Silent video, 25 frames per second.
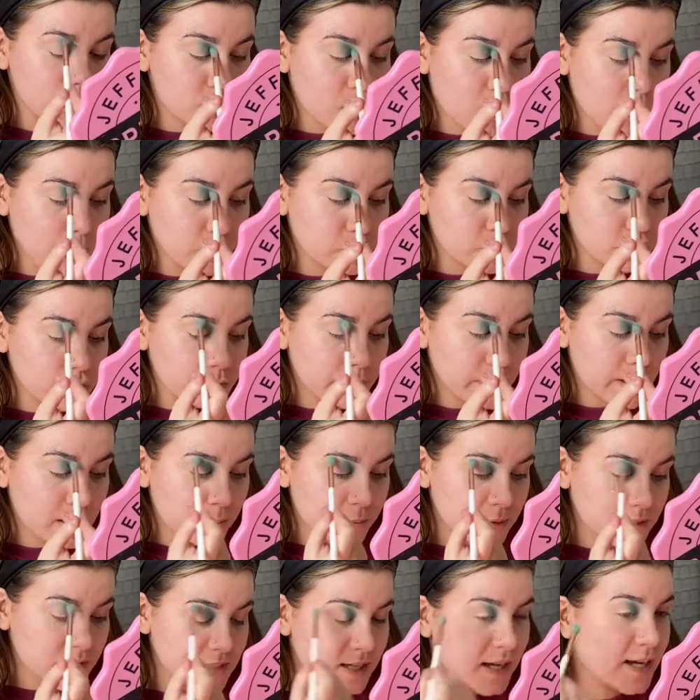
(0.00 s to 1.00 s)
much
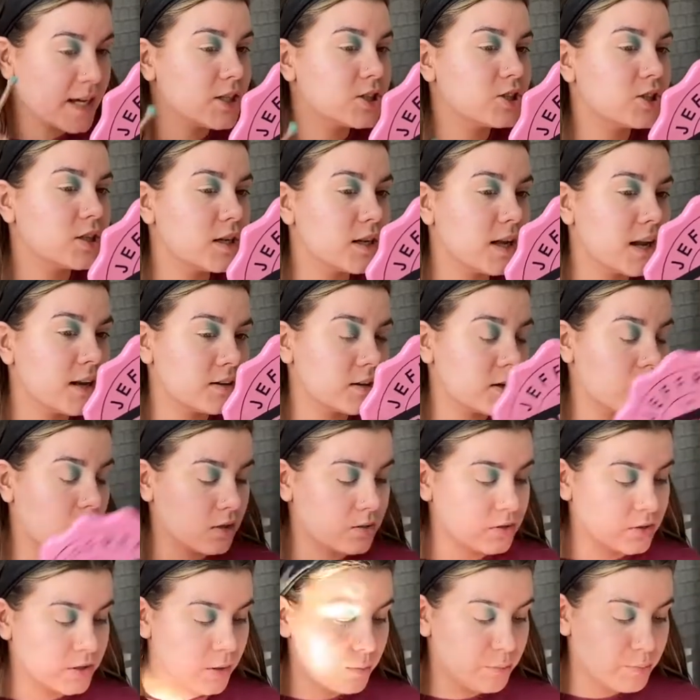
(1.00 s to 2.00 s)
pigmentation in
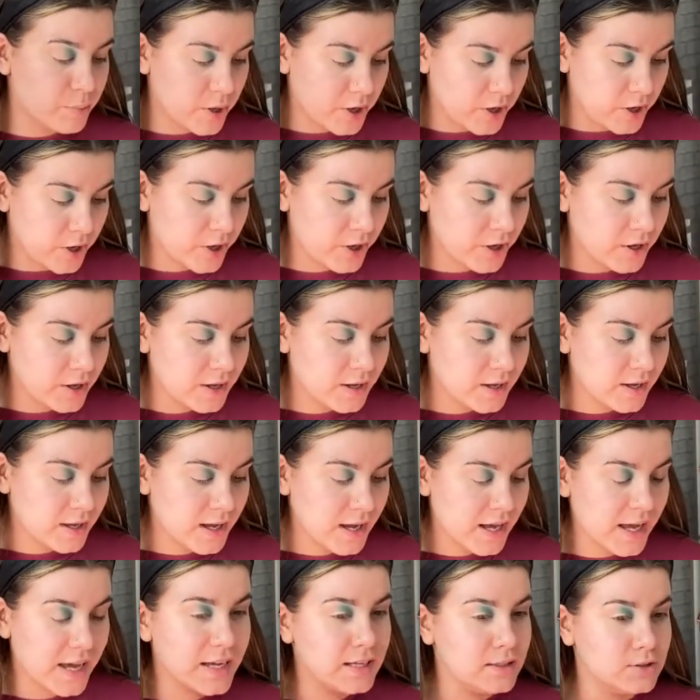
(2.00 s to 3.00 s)
Anaconda, but
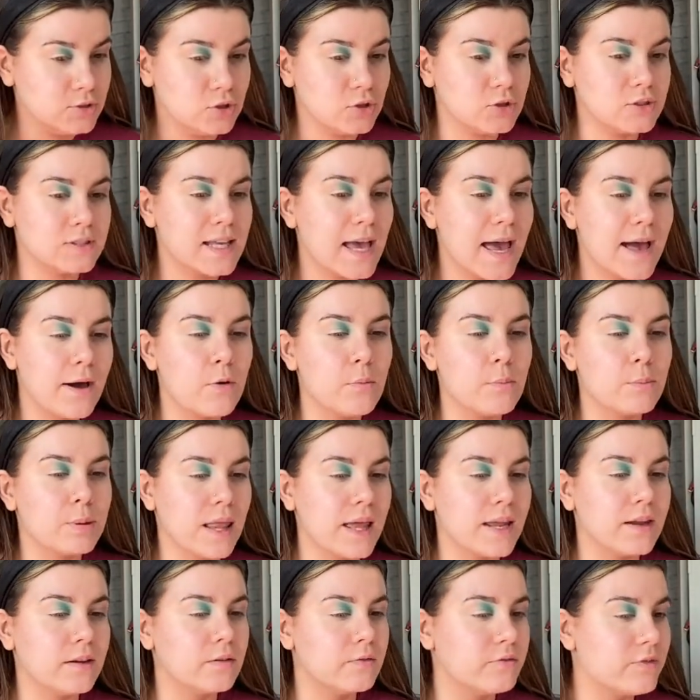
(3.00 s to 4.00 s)
it does help
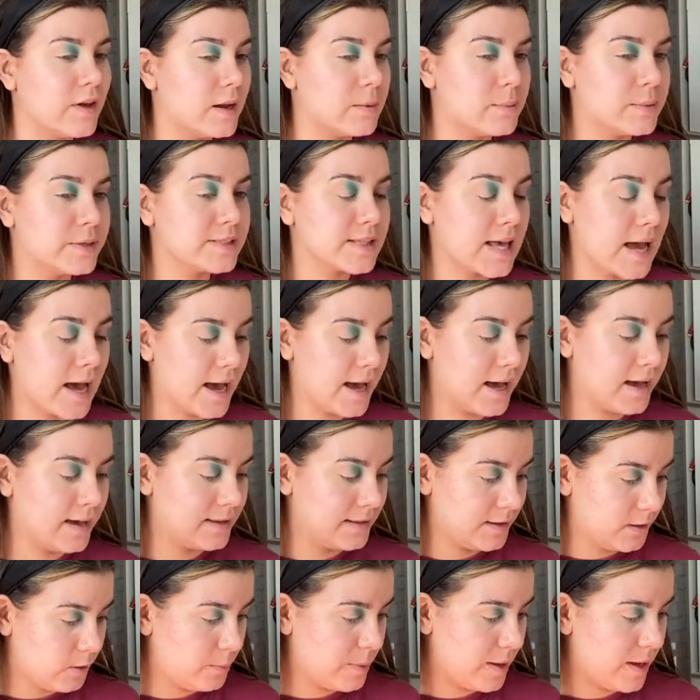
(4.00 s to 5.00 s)
blend Venomous out a
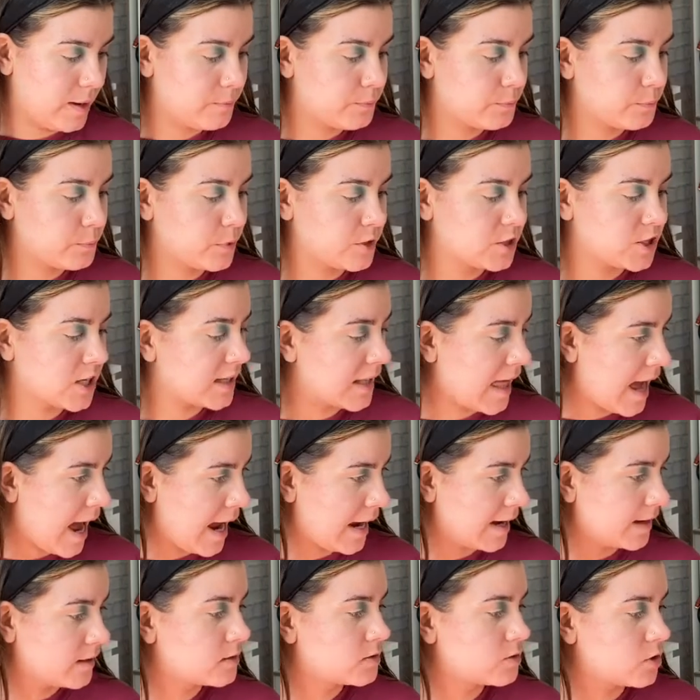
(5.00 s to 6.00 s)
little bit, which I
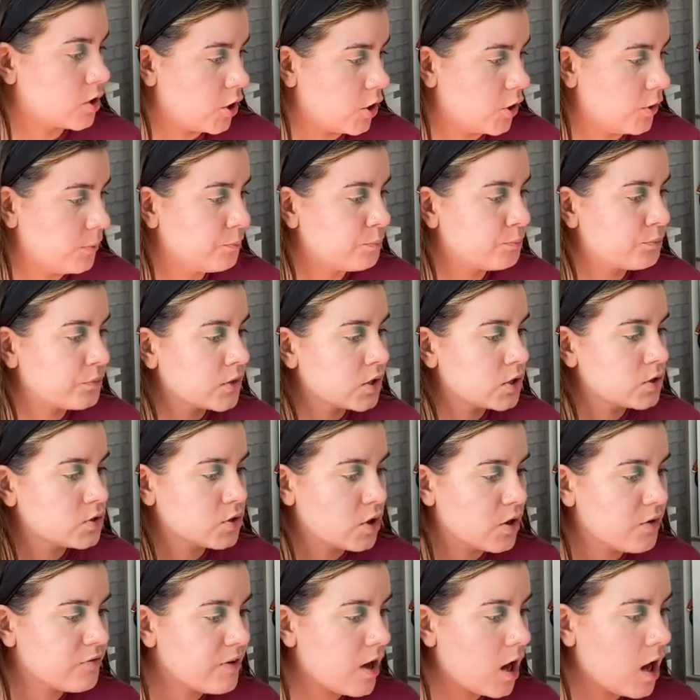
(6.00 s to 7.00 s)
like. So
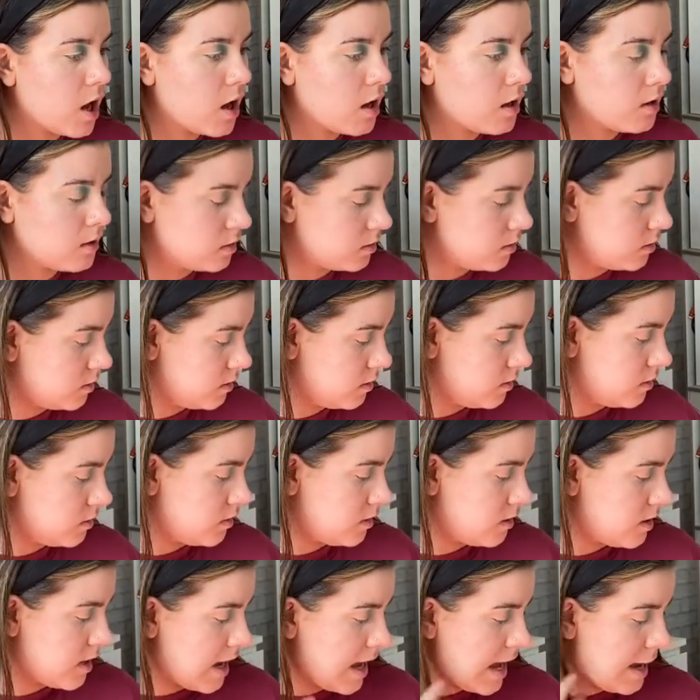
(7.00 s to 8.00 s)
far,
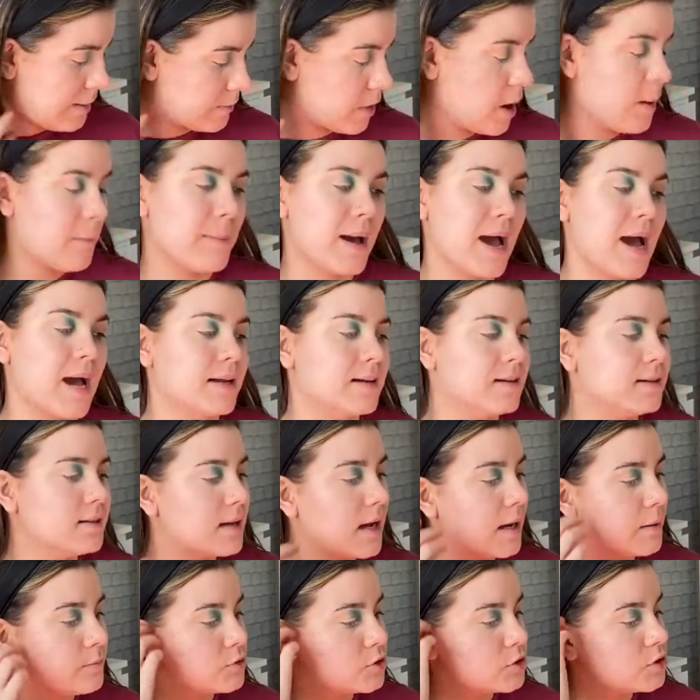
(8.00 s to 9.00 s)
I'm not mad.
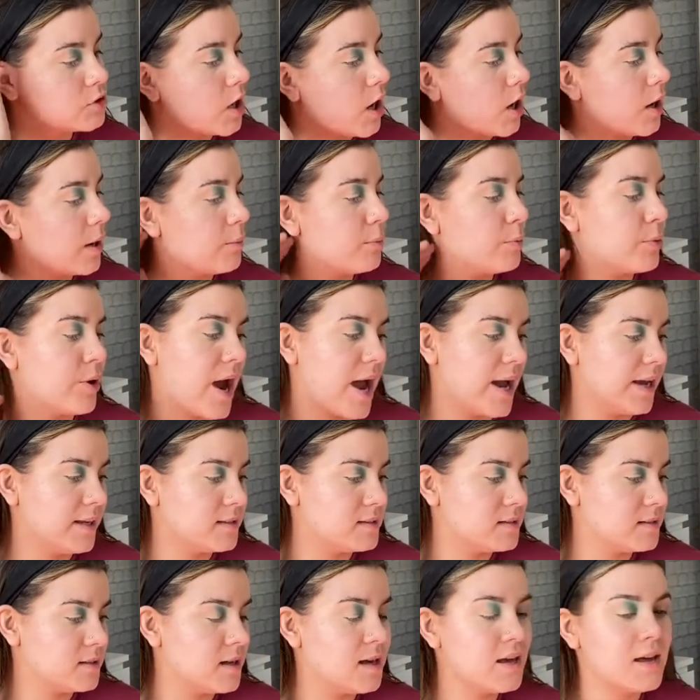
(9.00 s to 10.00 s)
I'm just not impressed.